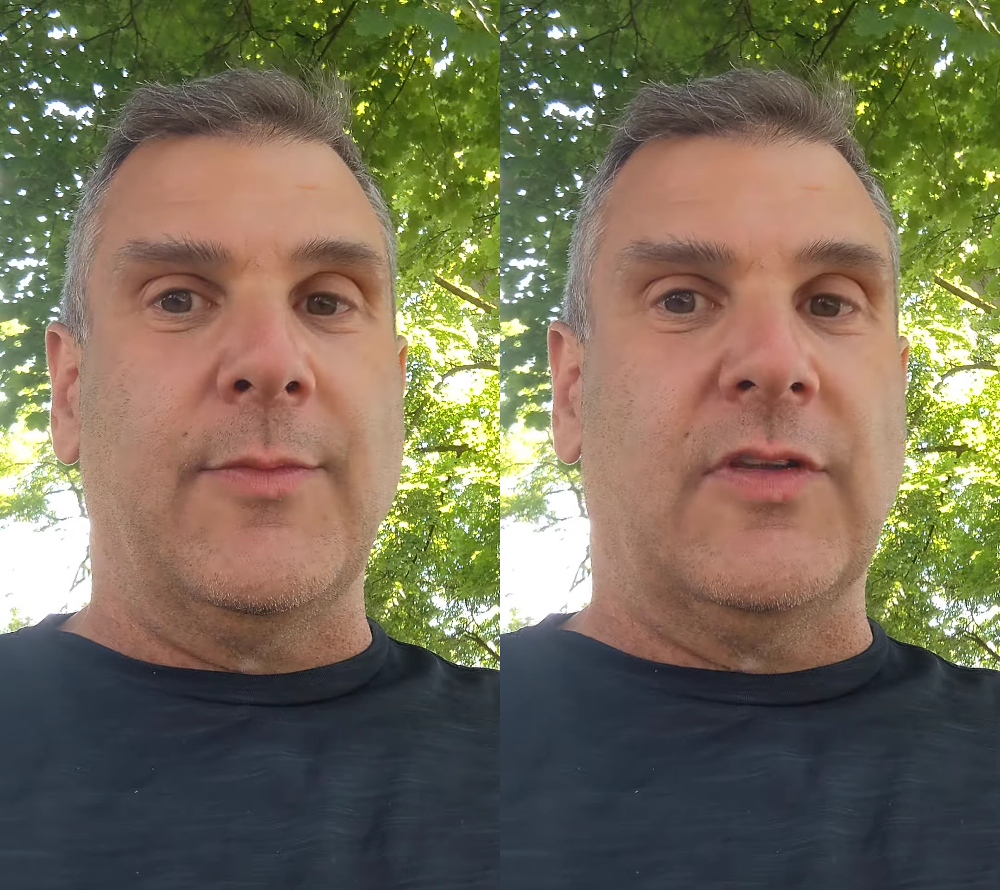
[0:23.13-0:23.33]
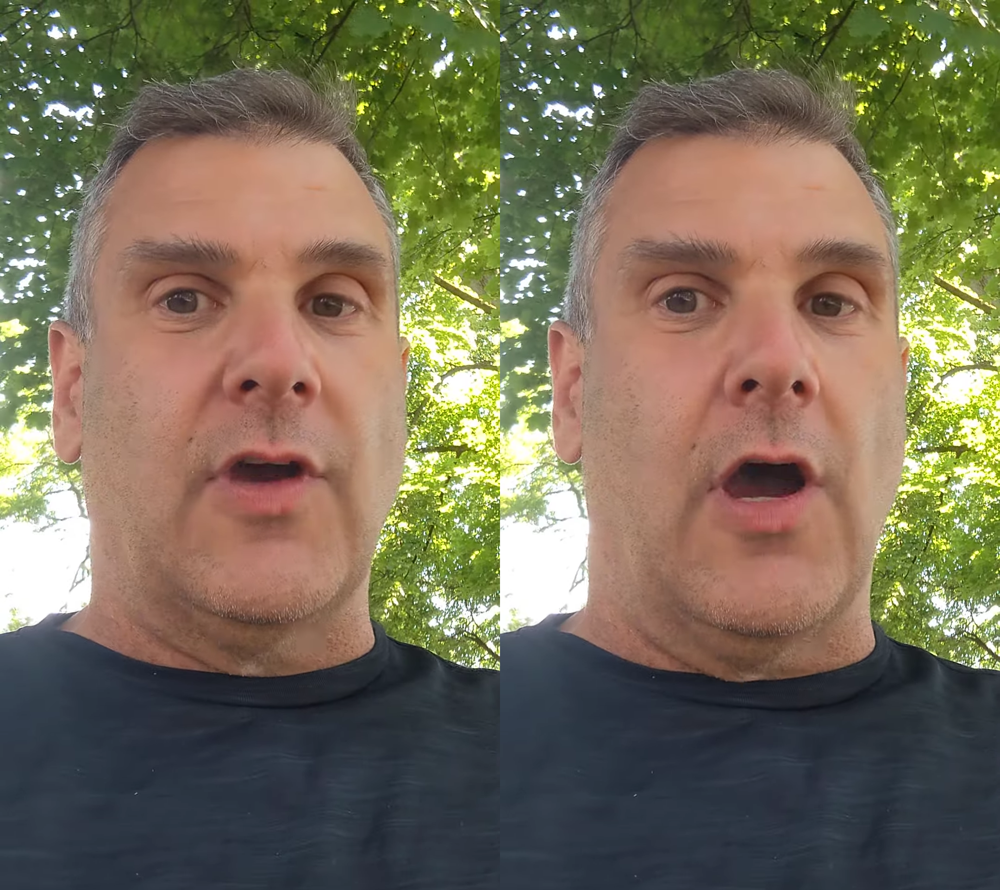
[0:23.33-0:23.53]

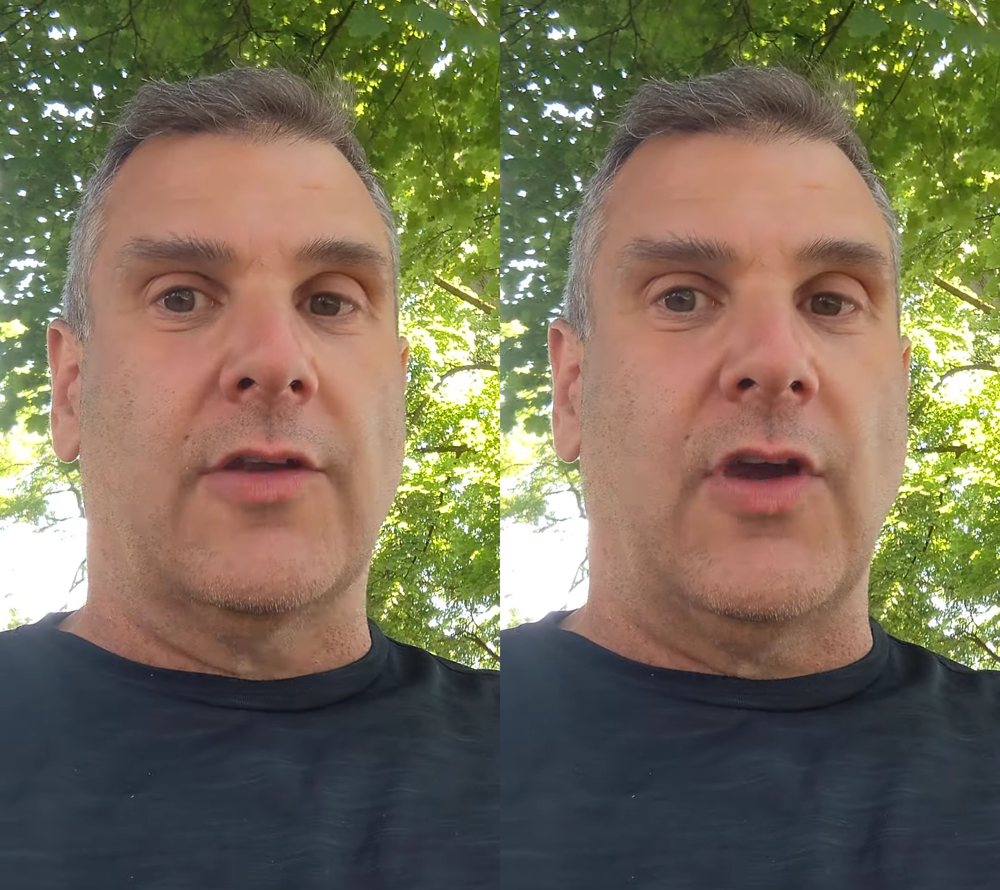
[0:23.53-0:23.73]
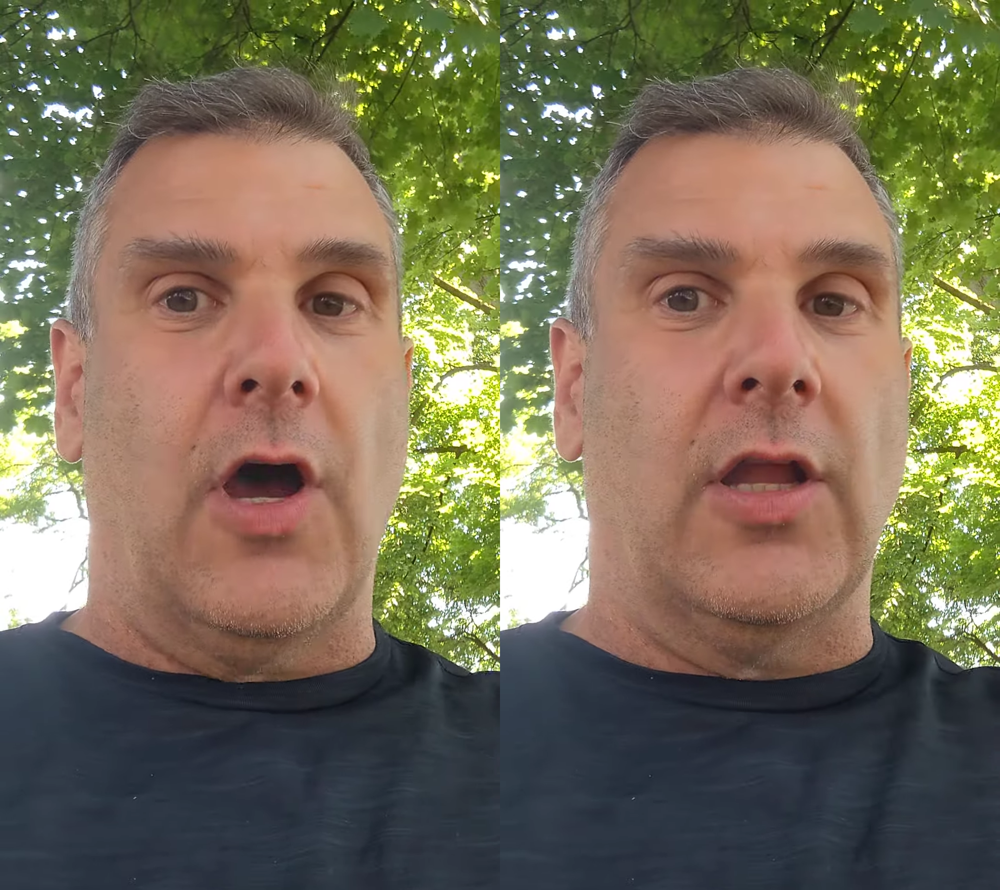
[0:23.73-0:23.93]
to talk
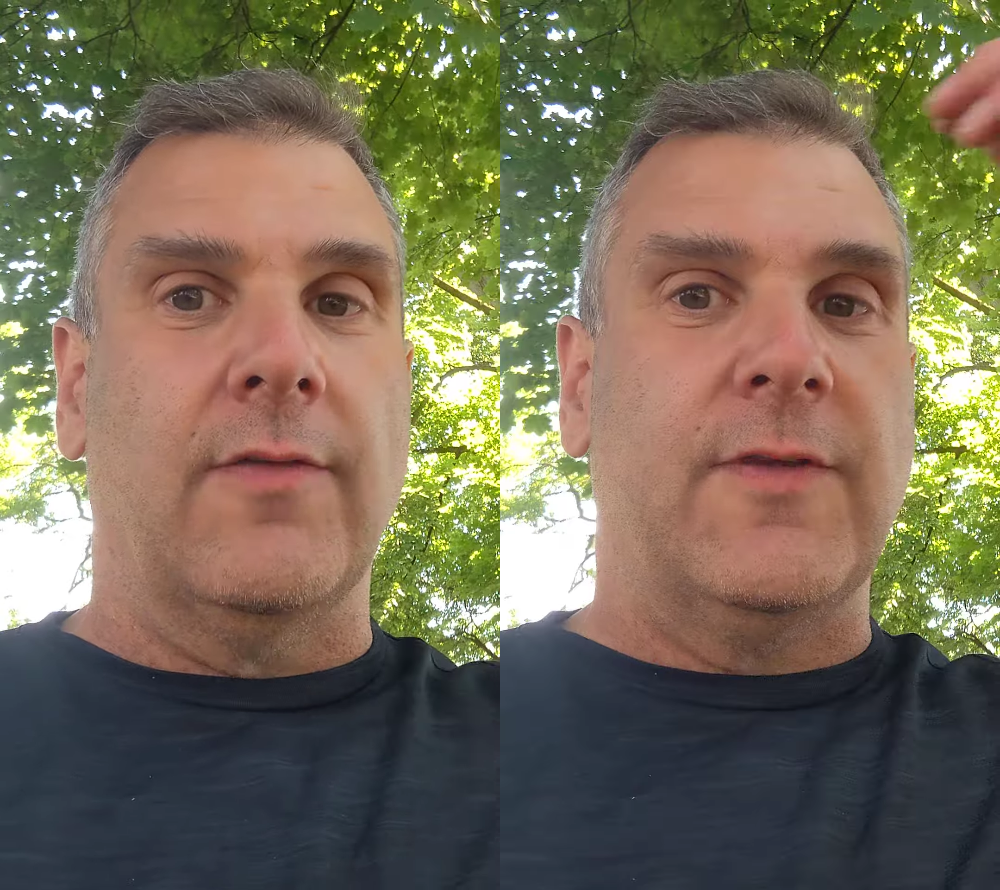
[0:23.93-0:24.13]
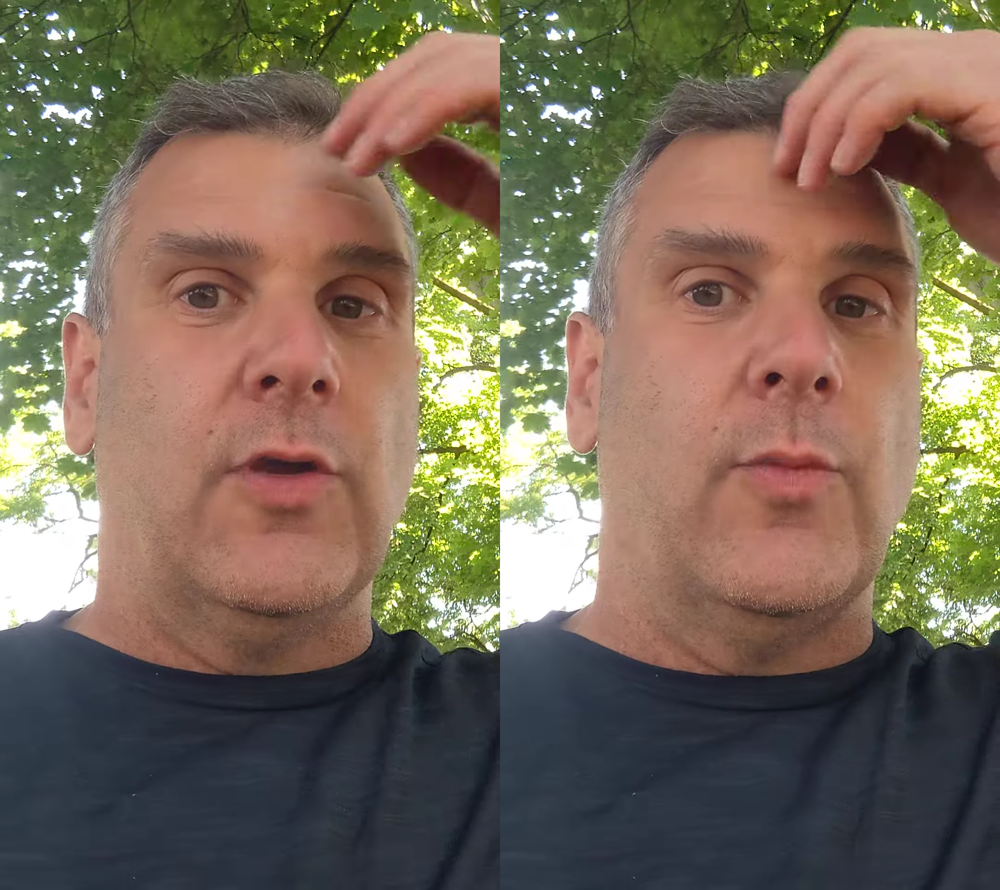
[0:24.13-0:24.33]
to all
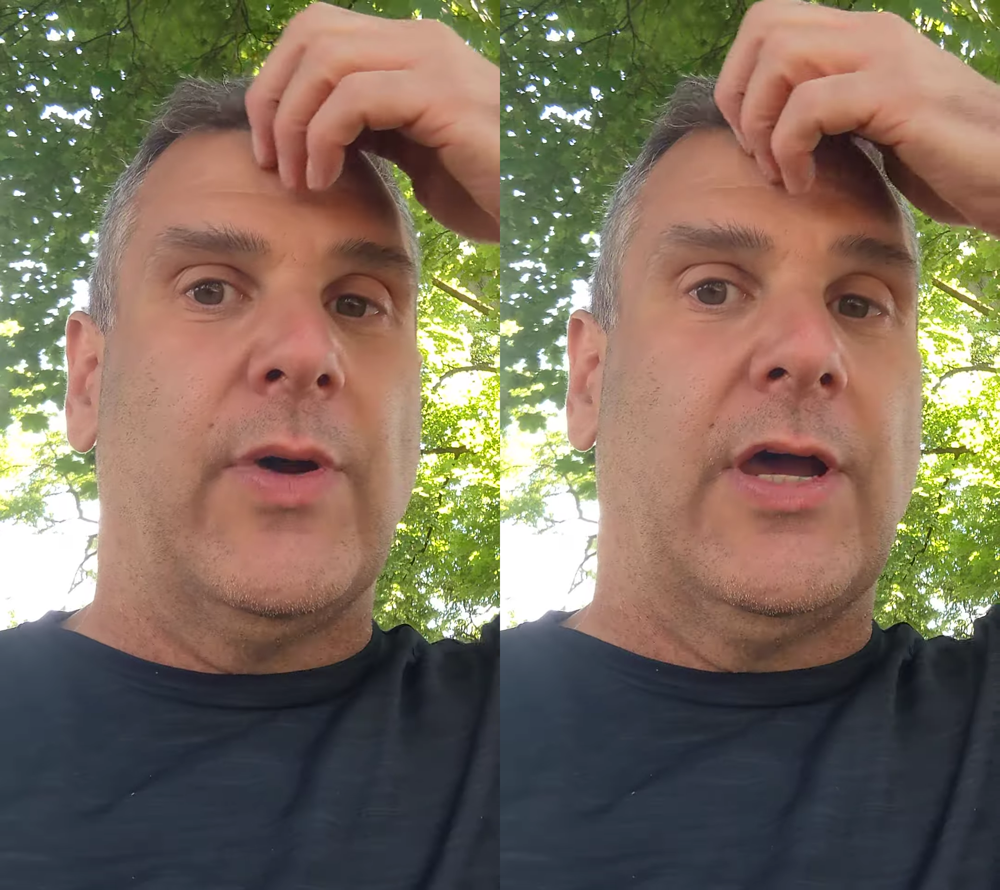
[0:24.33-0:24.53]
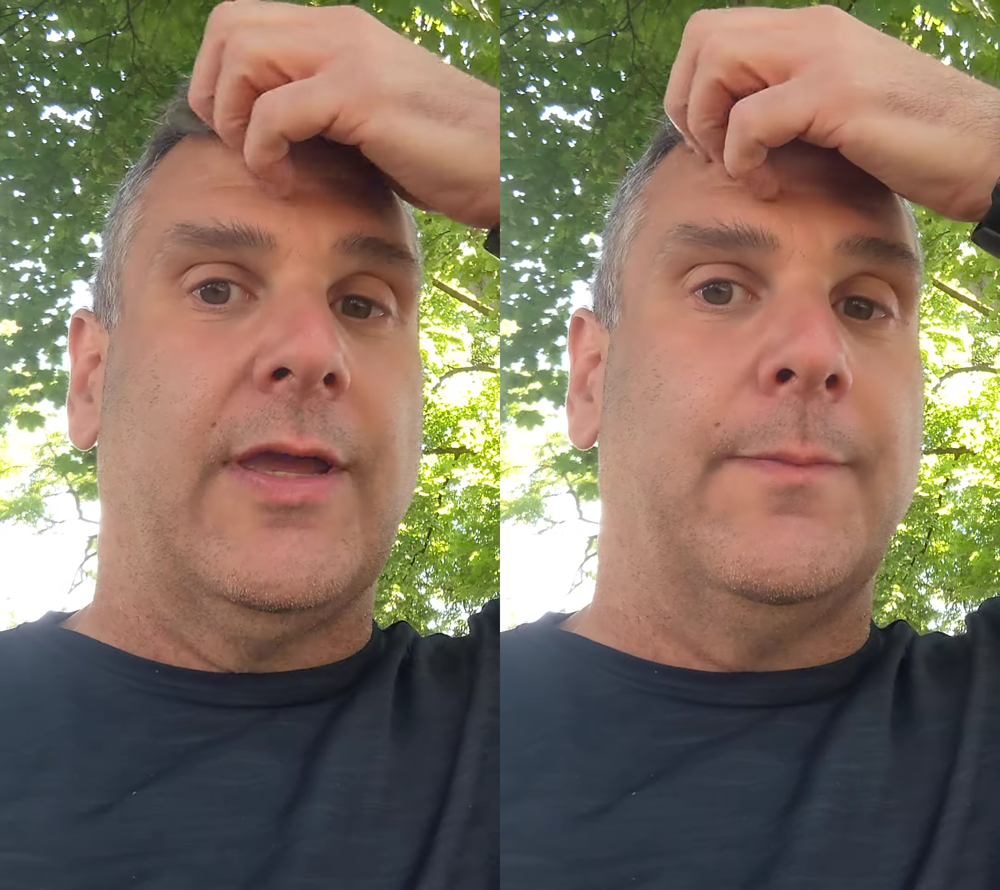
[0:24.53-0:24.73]
of you,
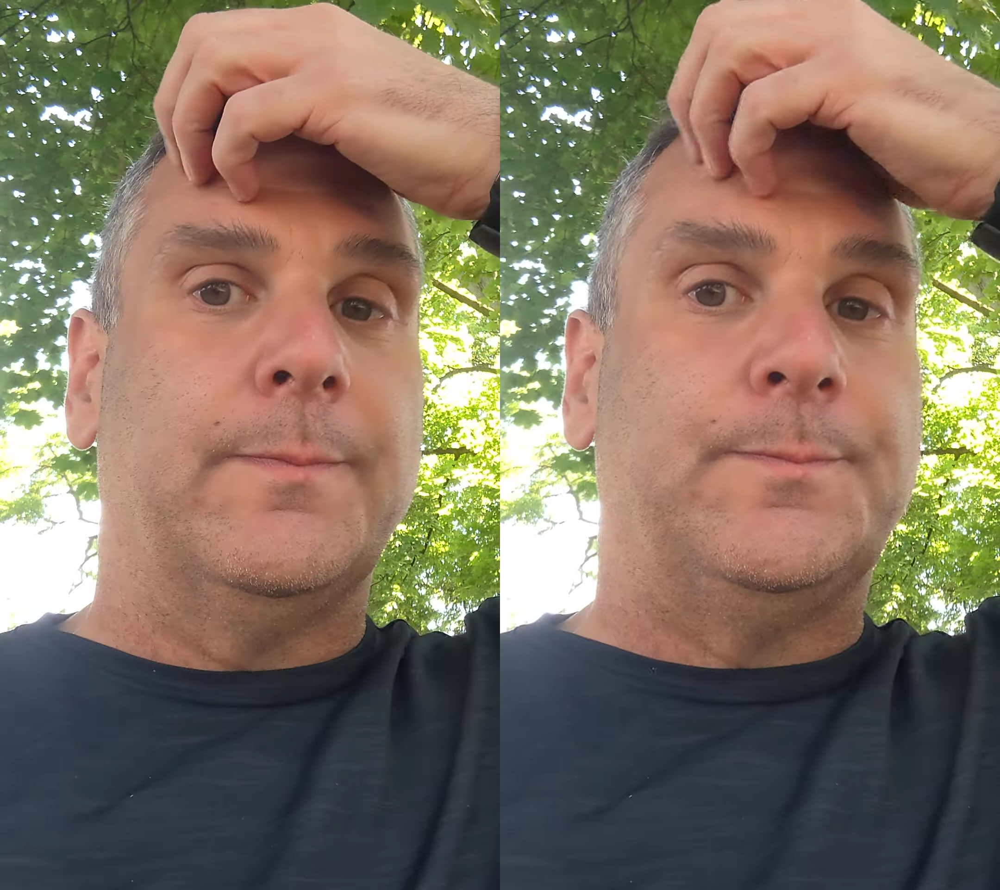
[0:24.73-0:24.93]
but